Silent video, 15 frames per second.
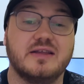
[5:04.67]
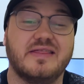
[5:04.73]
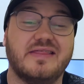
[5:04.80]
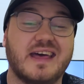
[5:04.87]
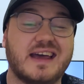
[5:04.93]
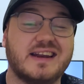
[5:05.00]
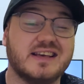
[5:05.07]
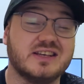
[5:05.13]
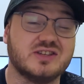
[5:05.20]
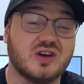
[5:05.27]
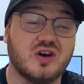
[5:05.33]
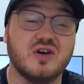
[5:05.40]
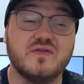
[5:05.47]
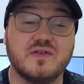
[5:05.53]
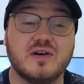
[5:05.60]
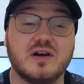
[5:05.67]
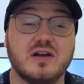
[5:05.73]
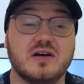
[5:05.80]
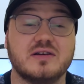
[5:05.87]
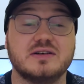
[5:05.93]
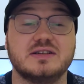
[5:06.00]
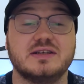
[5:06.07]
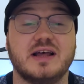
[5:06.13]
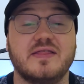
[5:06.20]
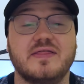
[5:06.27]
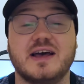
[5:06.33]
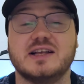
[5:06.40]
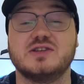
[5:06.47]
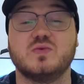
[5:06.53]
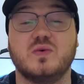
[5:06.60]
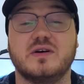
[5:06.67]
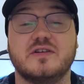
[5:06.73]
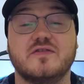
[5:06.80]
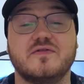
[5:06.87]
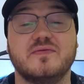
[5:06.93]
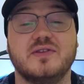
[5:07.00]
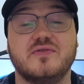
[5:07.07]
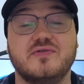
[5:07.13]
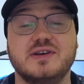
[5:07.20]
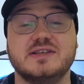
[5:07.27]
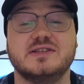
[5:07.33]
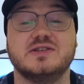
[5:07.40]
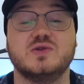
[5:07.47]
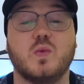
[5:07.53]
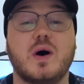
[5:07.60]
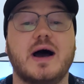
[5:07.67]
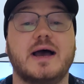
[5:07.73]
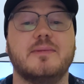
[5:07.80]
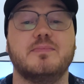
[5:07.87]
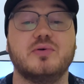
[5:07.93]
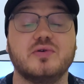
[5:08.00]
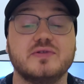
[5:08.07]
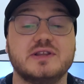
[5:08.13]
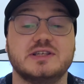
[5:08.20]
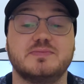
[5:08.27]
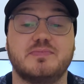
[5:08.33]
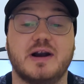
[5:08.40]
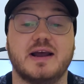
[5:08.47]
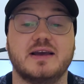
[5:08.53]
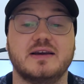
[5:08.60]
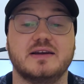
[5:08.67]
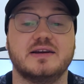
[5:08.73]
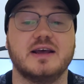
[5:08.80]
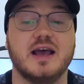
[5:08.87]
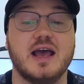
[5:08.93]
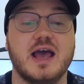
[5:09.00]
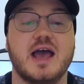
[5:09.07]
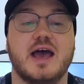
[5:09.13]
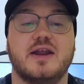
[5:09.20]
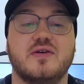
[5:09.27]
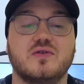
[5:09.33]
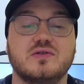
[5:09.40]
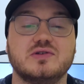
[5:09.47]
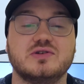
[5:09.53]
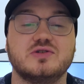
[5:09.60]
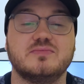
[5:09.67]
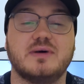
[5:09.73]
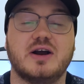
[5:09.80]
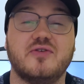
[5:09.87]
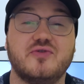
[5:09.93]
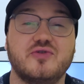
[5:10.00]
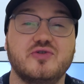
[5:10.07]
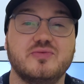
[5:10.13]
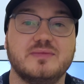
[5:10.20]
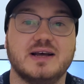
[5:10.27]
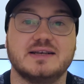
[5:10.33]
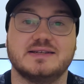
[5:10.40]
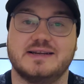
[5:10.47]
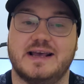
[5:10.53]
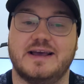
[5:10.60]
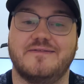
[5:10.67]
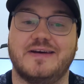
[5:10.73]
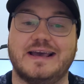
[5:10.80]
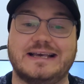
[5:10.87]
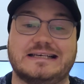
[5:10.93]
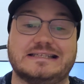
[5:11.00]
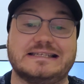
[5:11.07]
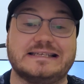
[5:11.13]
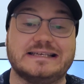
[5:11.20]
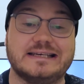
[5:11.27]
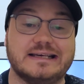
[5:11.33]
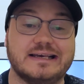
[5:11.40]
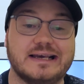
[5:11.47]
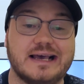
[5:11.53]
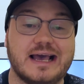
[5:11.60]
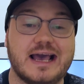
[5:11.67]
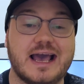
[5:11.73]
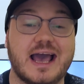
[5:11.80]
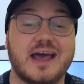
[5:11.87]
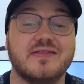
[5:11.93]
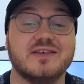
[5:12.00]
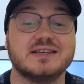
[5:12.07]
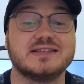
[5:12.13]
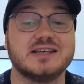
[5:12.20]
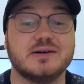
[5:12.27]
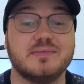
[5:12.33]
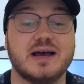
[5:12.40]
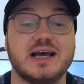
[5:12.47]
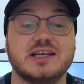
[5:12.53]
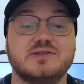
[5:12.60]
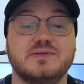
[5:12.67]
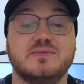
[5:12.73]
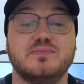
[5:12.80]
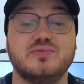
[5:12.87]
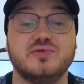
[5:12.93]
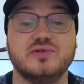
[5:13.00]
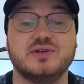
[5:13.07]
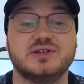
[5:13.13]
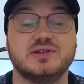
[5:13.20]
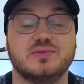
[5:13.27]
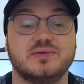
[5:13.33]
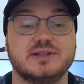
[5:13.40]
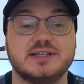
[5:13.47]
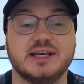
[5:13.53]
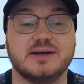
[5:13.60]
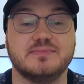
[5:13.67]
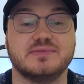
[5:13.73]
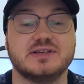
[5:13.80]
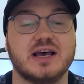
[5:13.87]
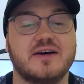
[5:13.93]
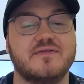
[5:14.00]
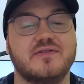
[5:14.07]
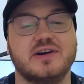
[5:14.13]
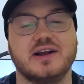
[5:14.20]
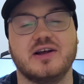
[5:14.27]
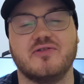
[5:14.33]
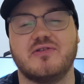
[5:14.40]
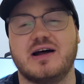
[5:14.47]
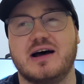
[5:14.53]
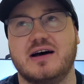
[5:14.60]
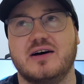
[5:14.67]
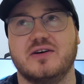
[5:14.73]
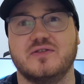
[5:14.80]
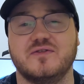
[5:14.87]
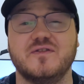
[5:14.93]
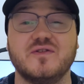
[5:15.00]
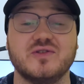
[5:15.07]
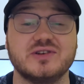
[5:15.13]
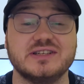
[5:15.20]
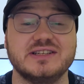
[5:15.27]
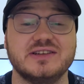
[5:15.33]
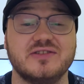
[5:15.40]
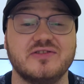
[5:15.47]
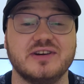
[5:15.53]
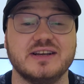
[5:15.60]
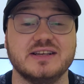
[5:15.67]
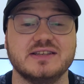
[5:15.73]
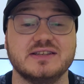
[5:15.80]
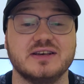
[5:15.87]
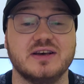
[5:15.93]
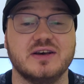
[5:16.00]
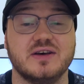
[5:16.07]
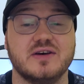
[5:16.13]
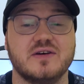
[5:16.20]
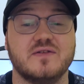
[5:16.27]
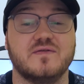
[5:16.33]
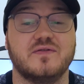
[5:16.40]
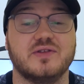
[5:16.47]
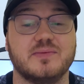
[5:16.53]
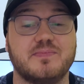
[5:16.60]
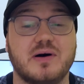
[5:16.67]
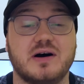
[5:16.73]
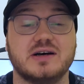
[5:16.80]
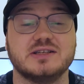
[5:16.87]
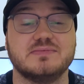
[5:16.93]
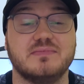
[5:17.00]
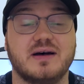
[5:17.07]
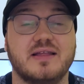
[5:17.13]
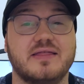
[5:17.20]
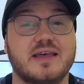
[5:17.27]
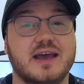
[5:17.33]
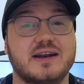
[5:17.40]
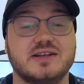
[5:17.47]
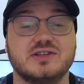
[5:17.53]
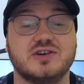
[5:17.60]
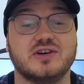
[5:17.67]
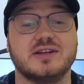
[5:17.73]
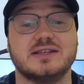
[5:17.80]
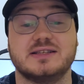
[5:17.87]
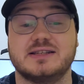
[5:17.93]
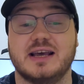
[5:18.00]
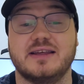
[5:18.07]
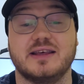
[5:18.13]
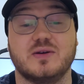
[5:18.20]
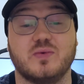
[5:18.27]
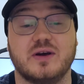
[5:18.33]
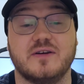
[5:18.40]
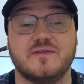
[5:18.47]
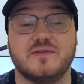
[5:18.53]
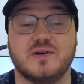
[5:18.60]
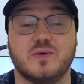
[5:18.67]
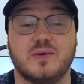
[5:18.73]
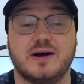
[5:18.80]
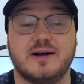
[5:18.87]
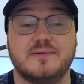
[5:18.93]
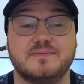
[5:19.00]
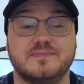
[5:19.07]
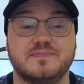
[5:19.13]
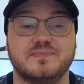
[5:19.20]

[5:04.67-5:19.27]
That is overclocked, and that's one of the reasons why I bought this bracket. And also, my room doesn't have AC, and the summer has been brutal with temps, hovering around 40 degrees for the past month, and it's going to stay that way for a while.